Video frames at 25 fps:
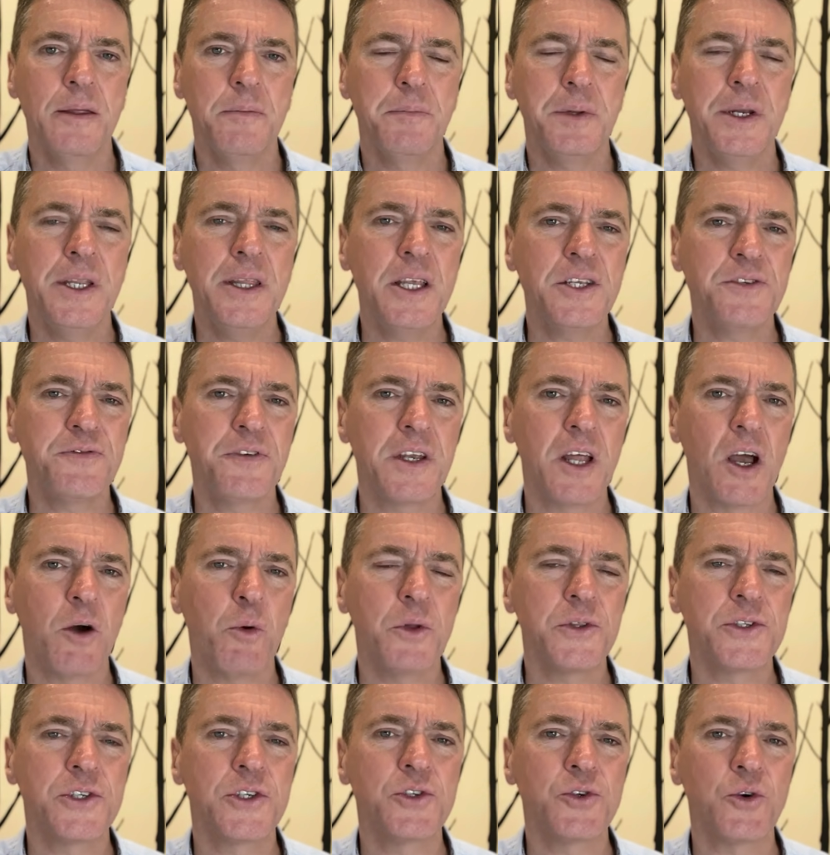But in this video I
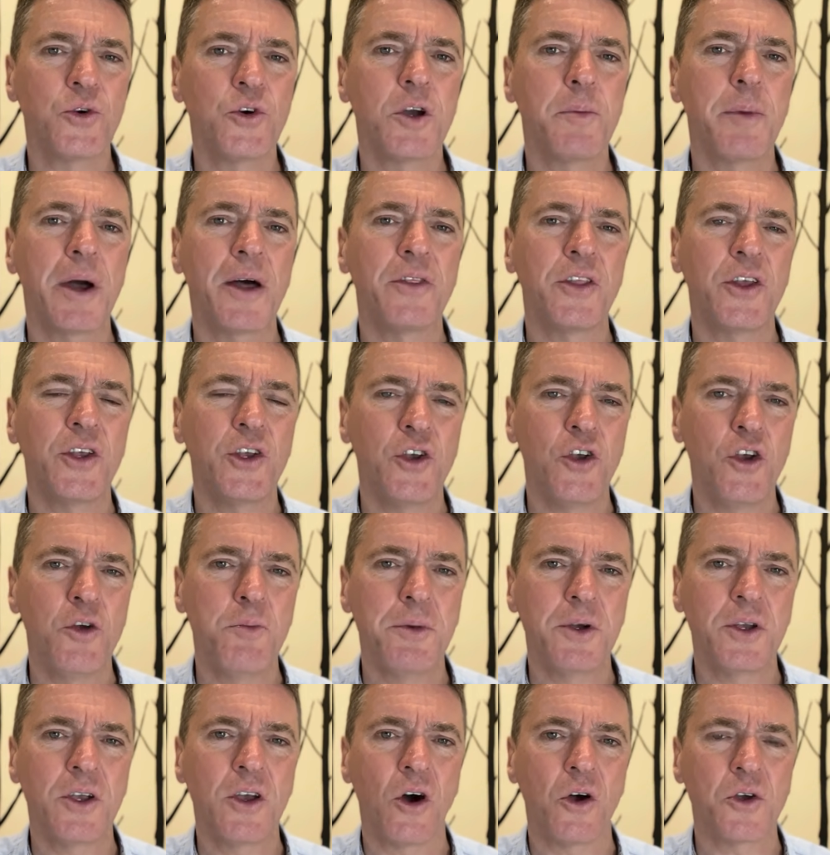want to talk about the
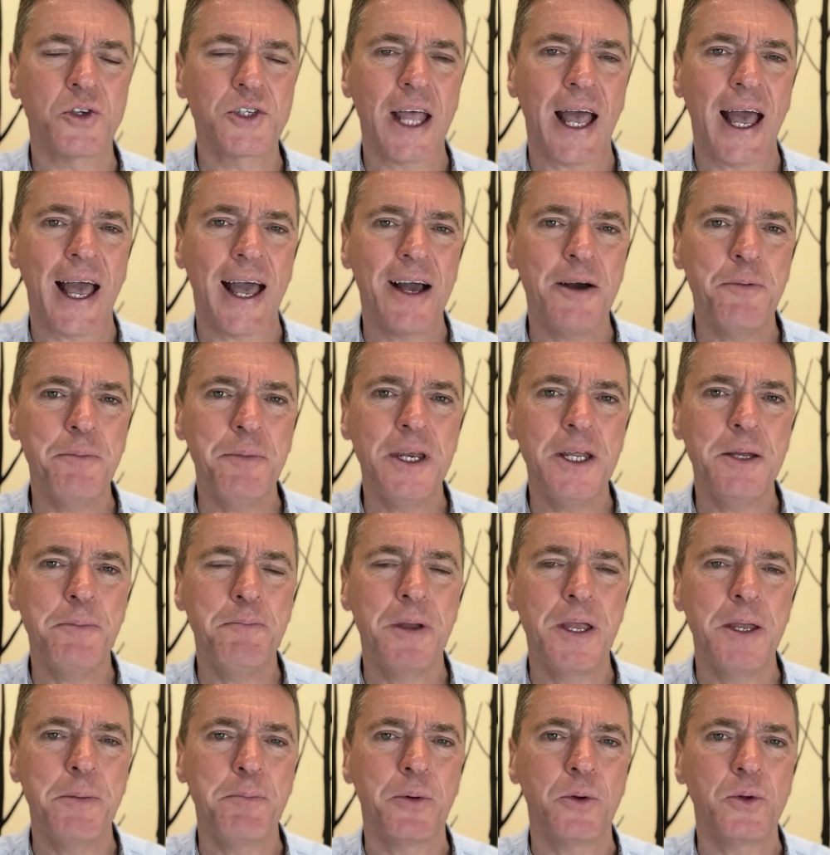human cost, how many
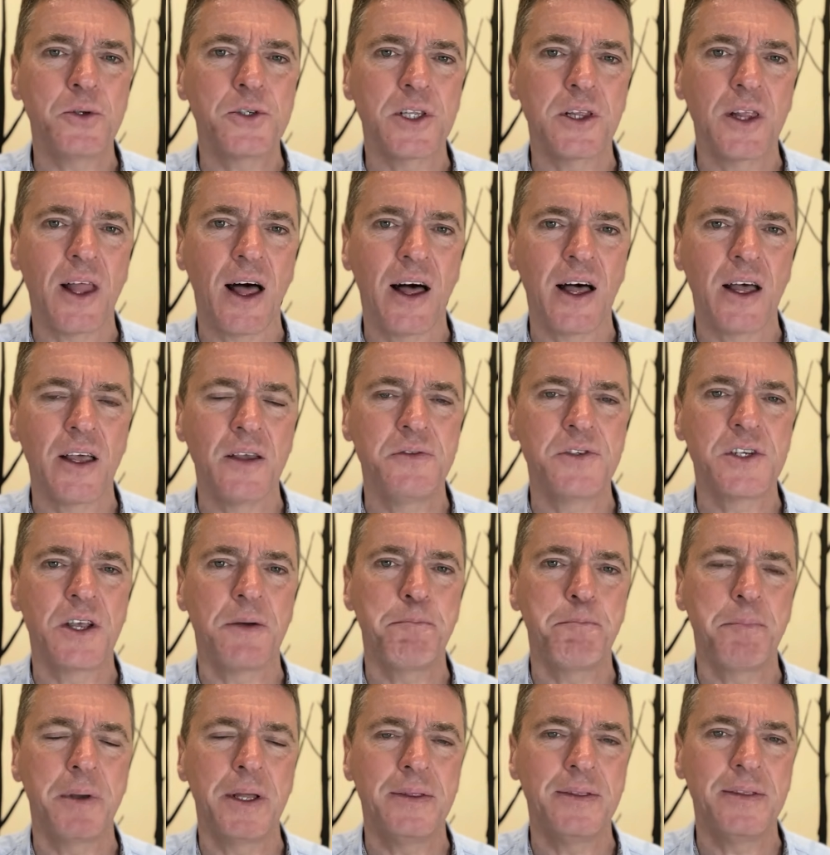people's lives
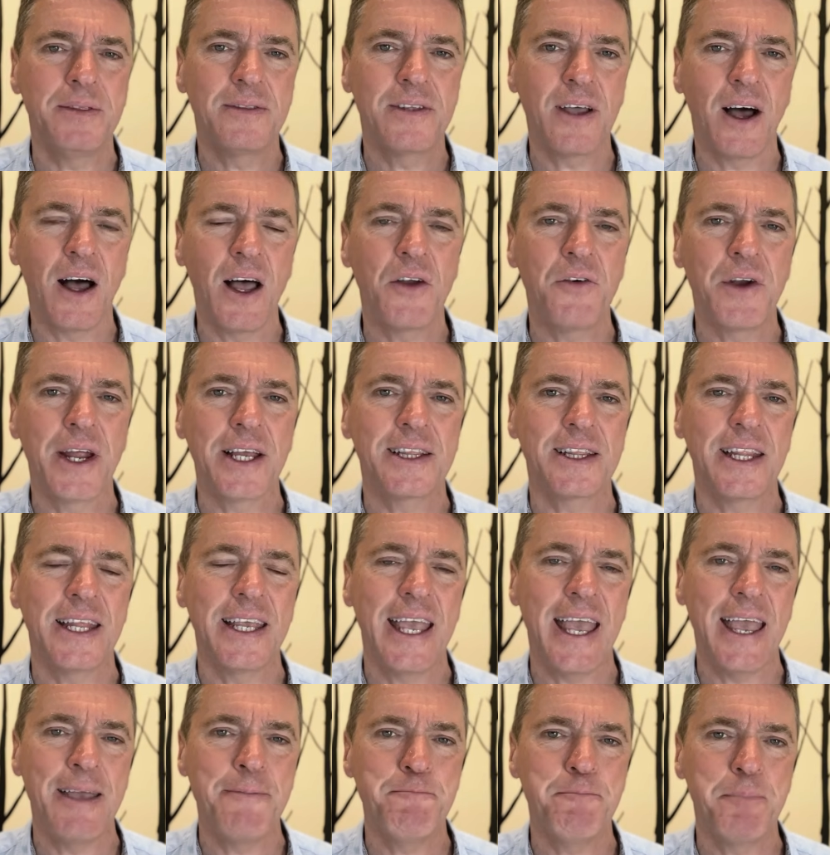have been
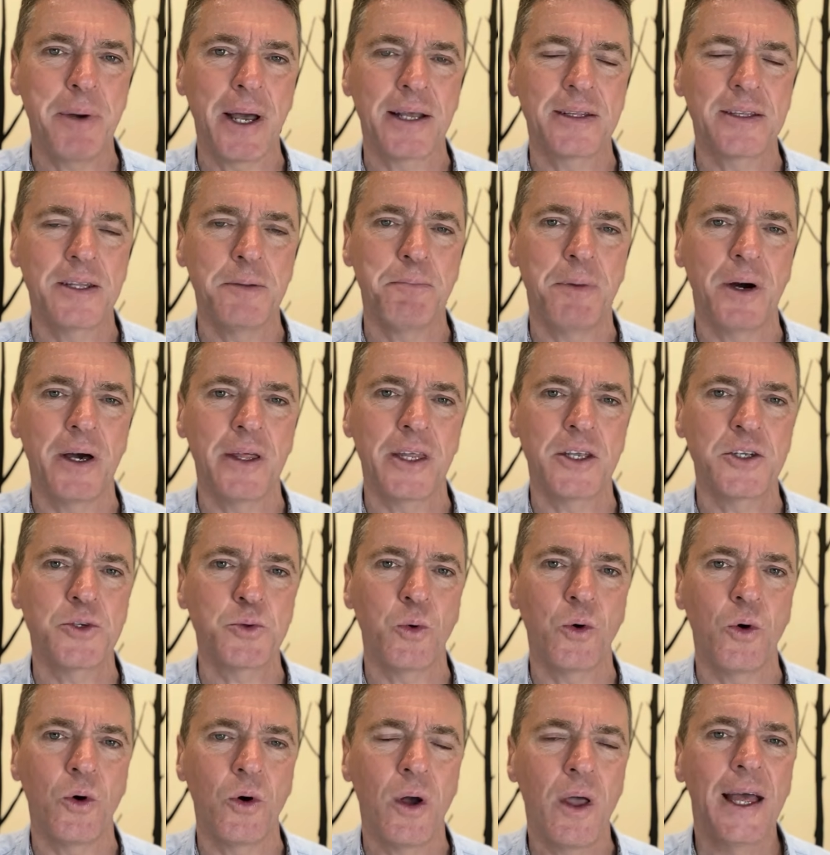directly impacted by this
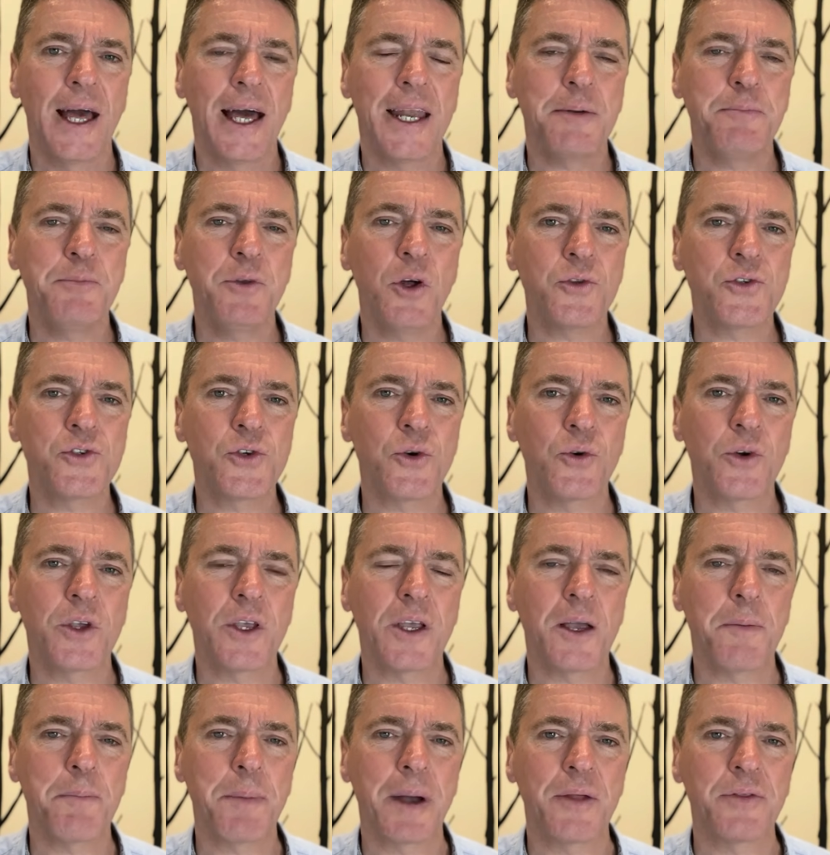war. And I'm not
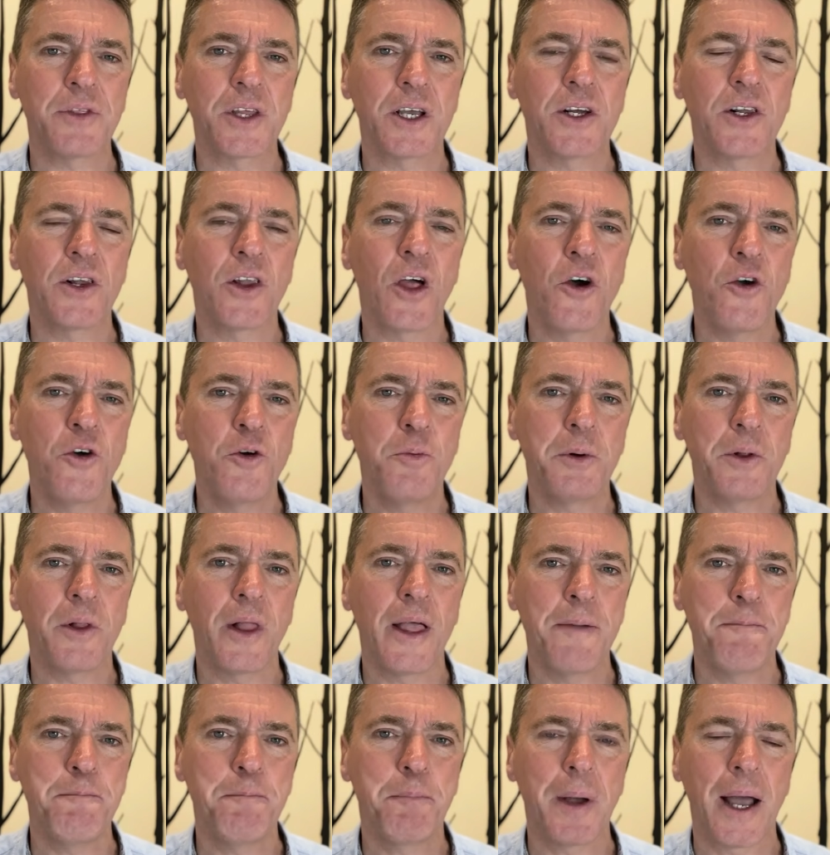talking about the global
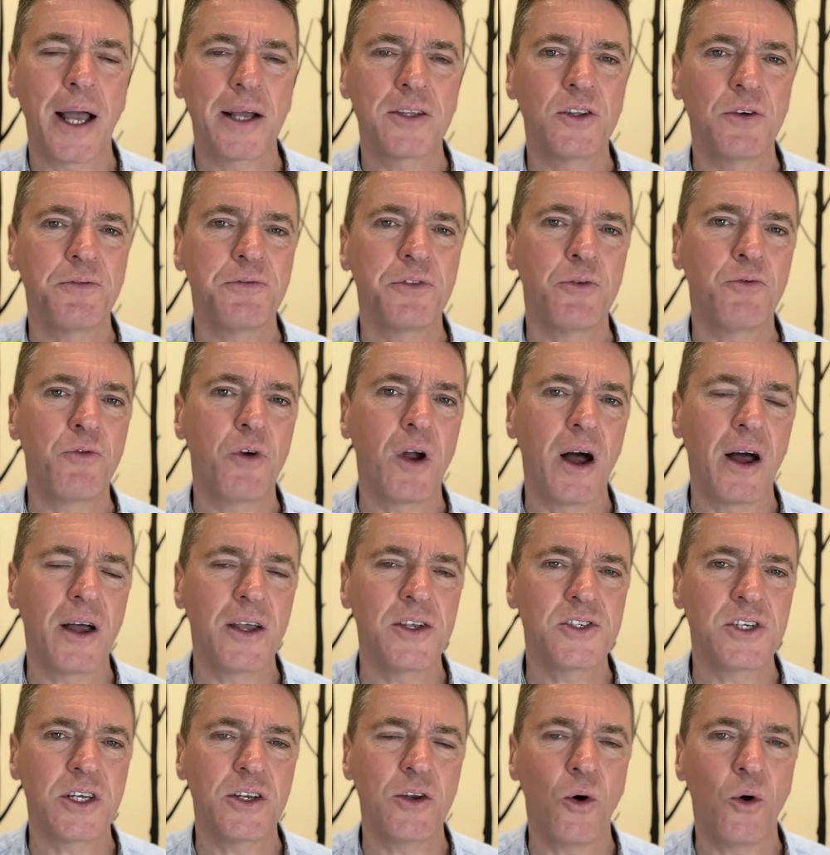impact of the
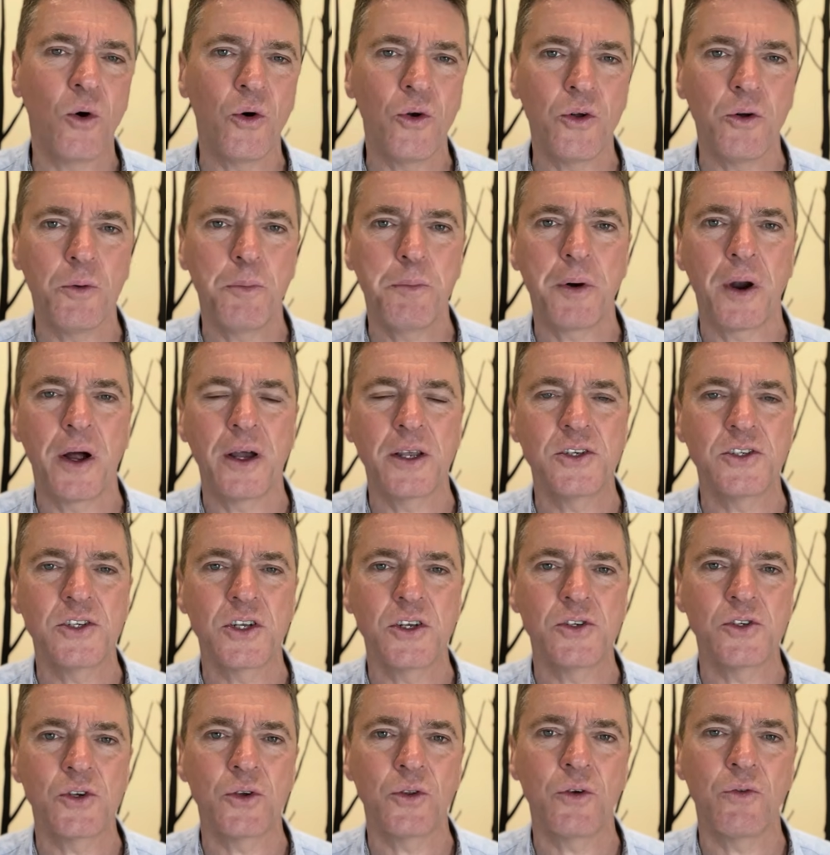rise in oil
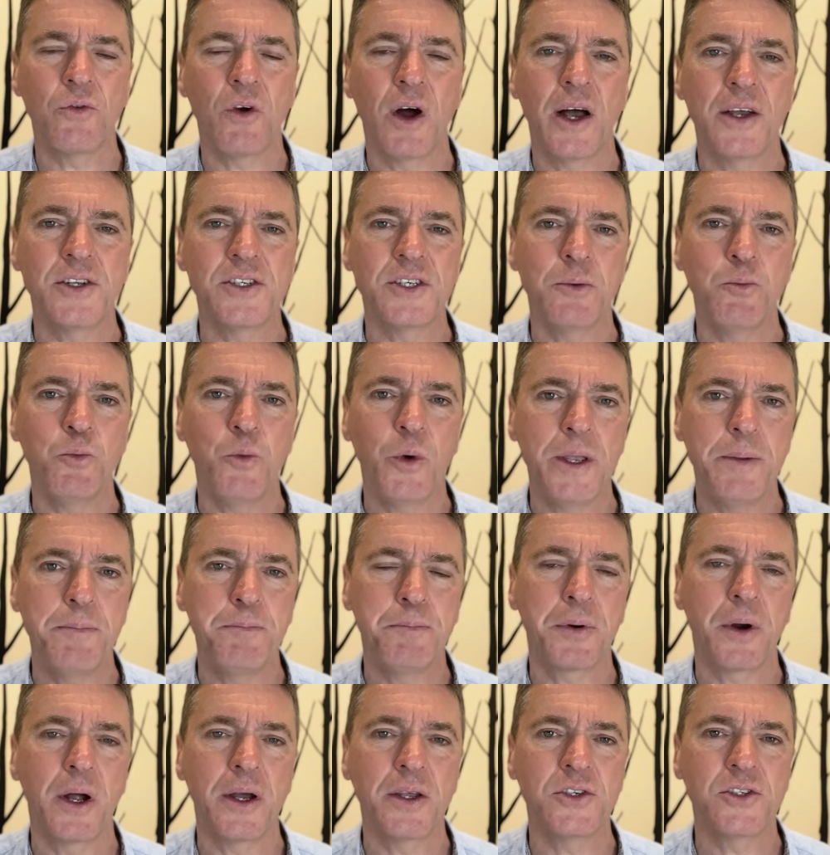prices or the rise in
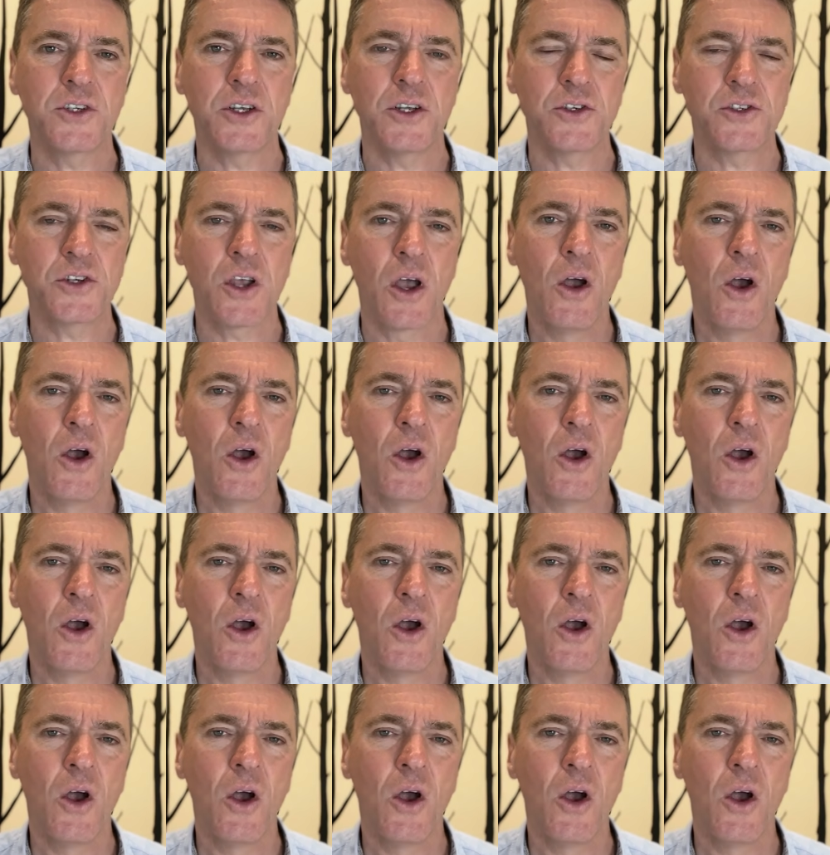wheat prices